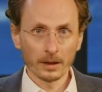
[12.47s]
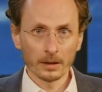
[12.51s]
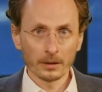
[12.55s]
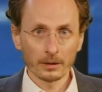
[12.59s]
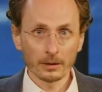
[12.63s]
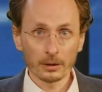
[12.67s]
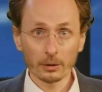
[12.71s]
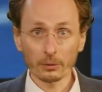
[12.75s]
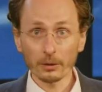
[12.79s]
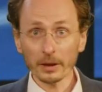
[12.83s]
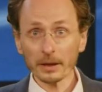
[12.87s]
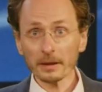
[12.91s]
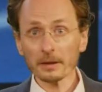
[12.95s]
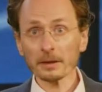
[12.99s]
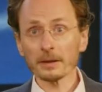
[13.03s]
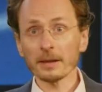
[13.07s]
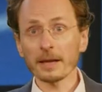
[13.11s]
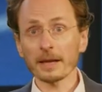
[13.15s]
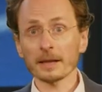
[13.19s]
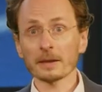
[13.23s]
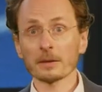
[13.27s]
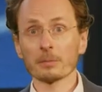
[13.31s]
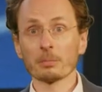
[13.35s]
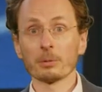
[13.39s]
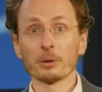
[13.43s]
The grid
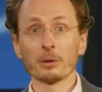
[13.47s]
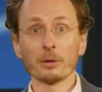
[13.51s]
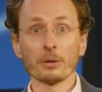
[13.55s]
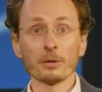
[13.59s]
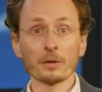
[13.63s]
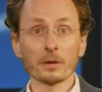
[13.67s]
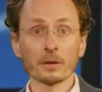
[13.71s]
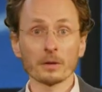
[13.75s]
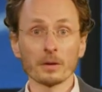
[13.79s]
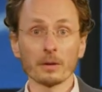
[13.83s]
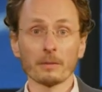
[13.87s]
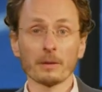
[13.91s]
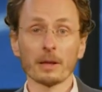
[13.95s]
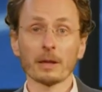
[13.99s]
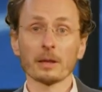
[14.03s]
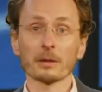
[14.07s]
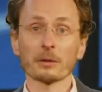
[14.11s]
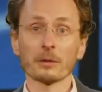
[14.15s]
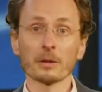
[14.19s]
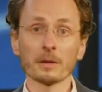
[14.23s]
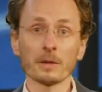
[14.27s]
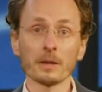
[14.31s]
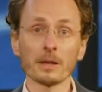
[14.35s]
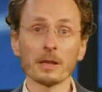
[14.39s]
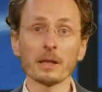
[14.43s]
connects producers of
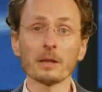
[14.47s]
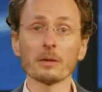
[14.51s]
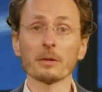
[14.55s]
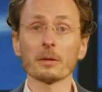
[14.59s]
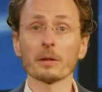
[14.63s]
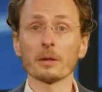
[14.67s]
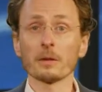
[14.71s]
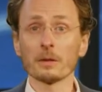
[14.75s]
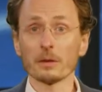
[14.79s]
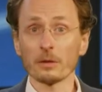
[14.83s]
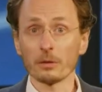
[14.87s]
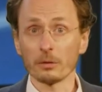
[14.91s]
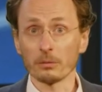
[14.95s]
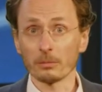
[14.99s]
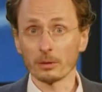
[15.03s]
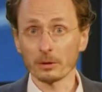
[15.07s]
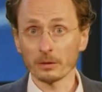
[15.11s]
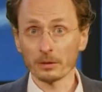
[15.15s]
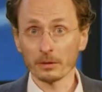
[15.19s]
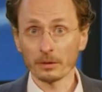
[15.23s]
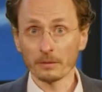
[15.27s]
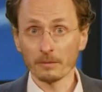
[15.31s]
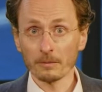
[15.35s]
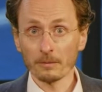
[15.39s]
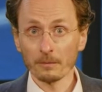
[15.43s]
electricity to
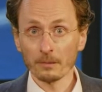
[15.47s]
consumers.